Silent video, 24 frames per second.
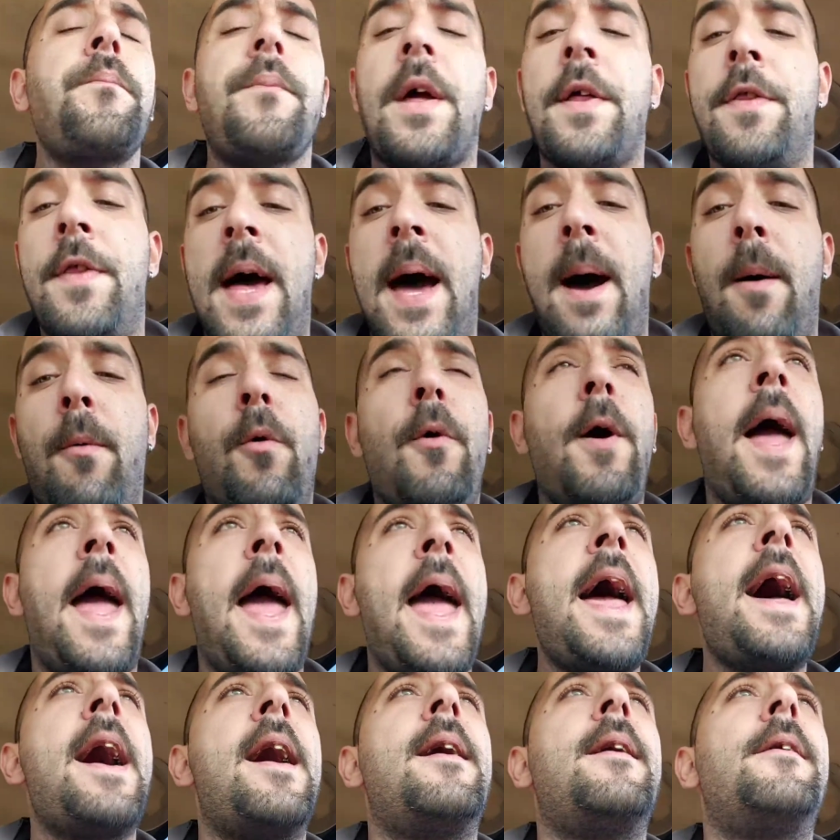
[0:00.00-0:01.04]
that will
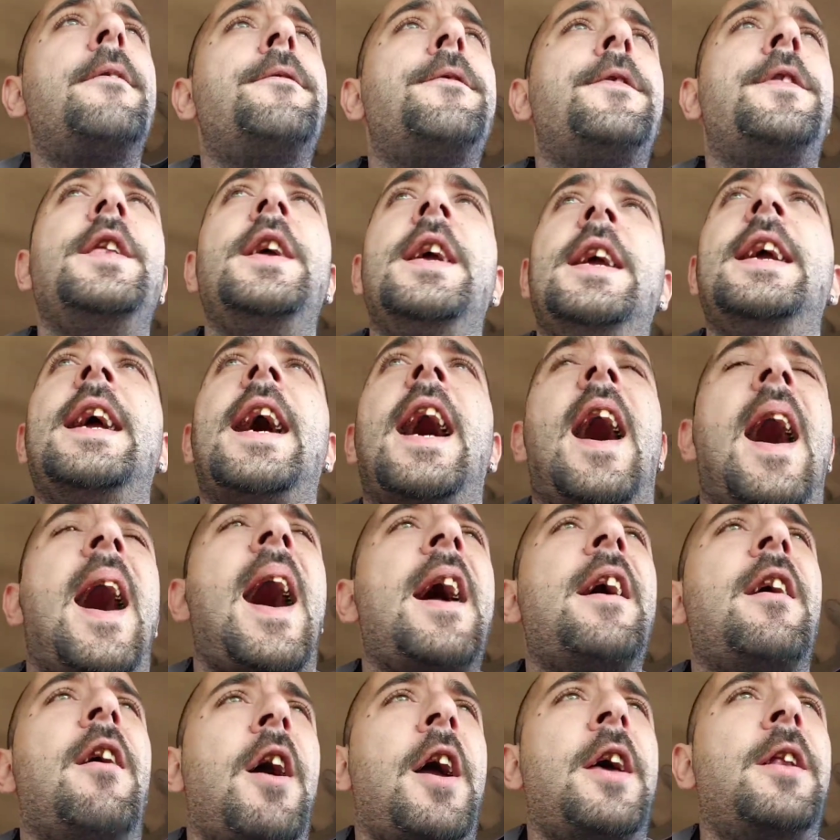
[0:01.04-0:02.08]
have the
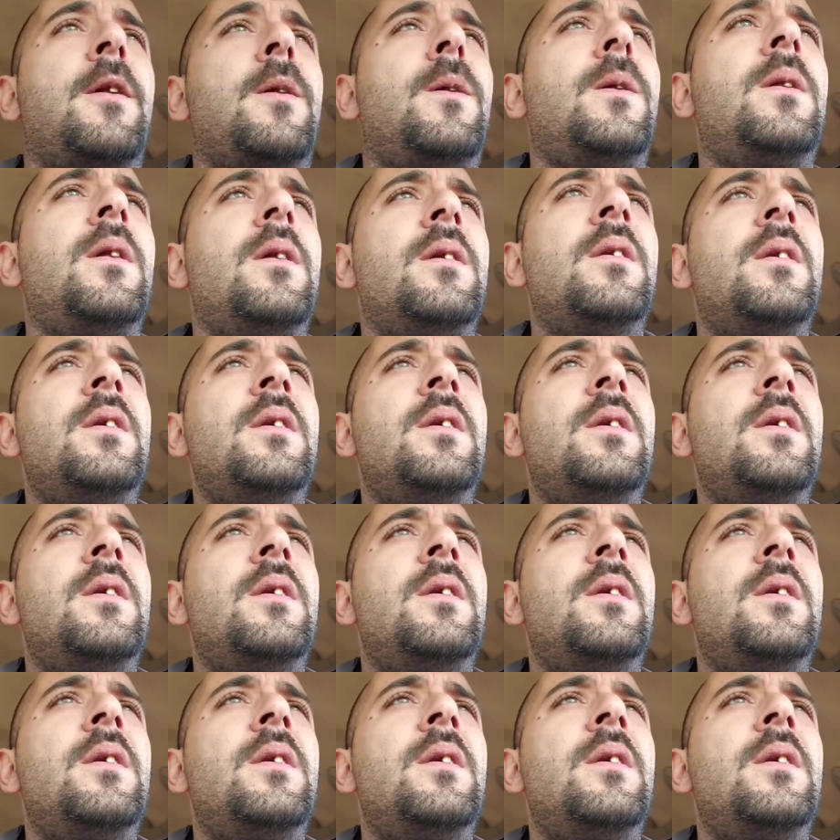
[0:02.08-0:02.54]
high idle